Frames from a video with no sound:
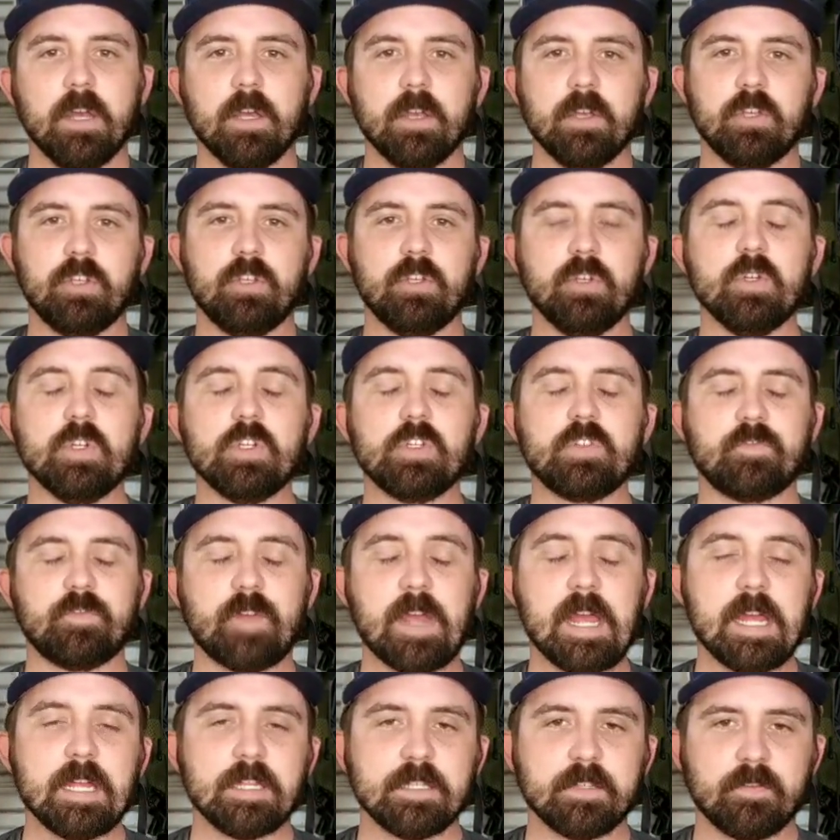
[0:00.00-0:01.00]
Huge
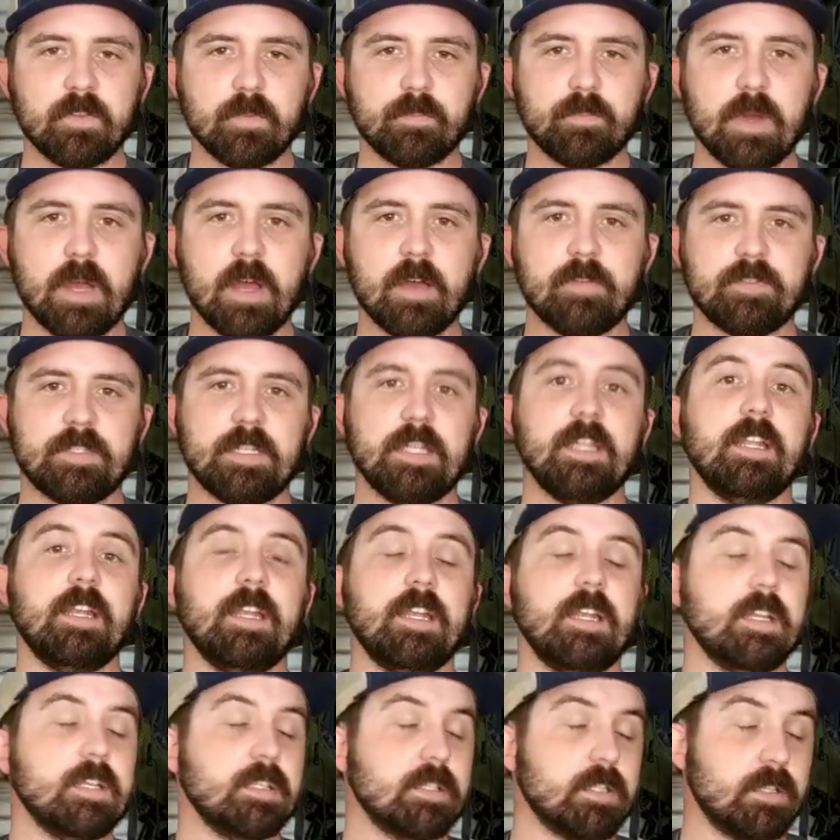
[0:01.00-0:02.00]
fans of the buff say that
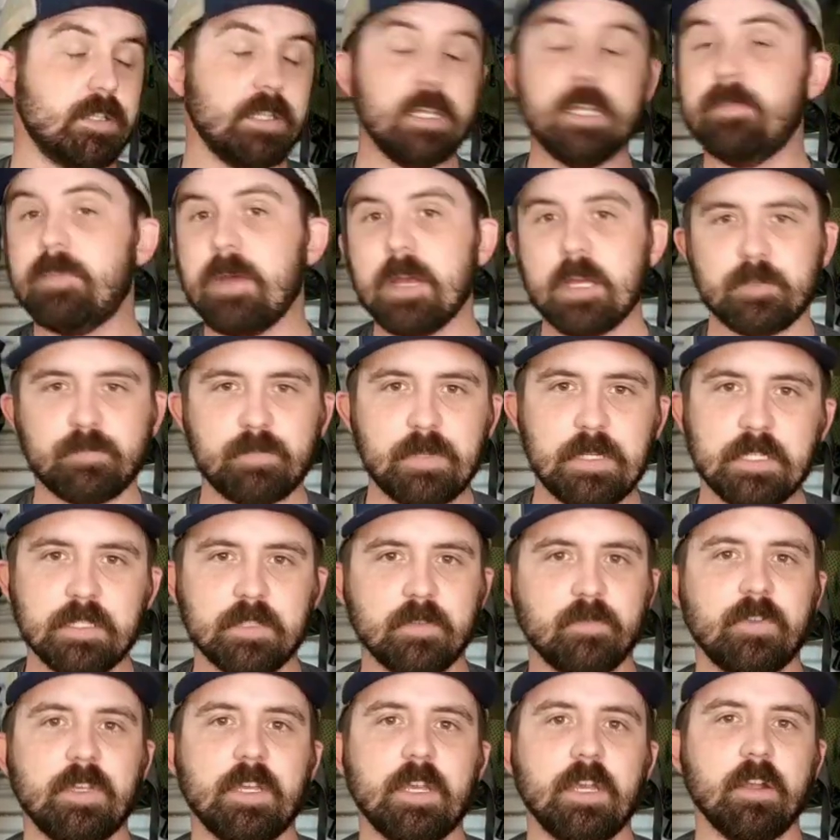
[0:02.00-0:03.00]
it is the best piece
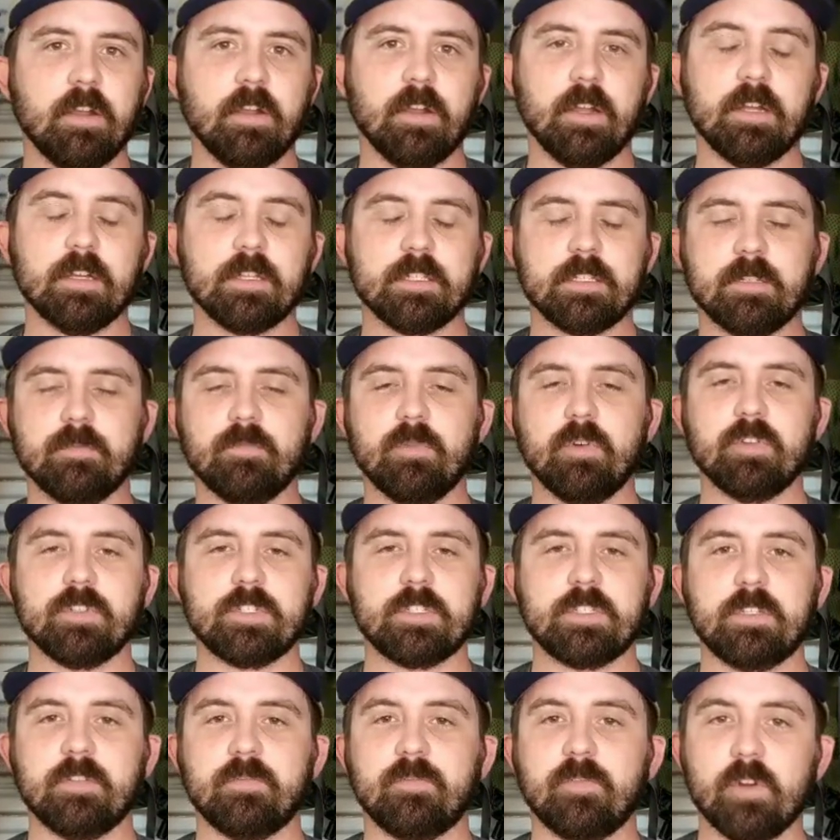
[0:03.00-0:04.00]
of gear and it's the
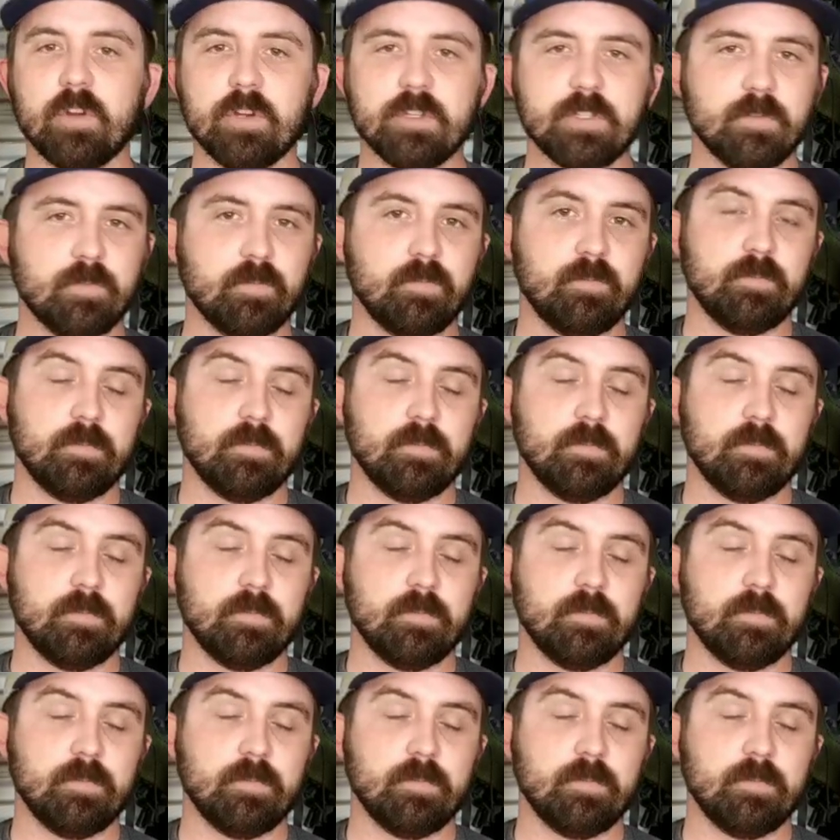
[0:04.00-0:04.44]
most diverse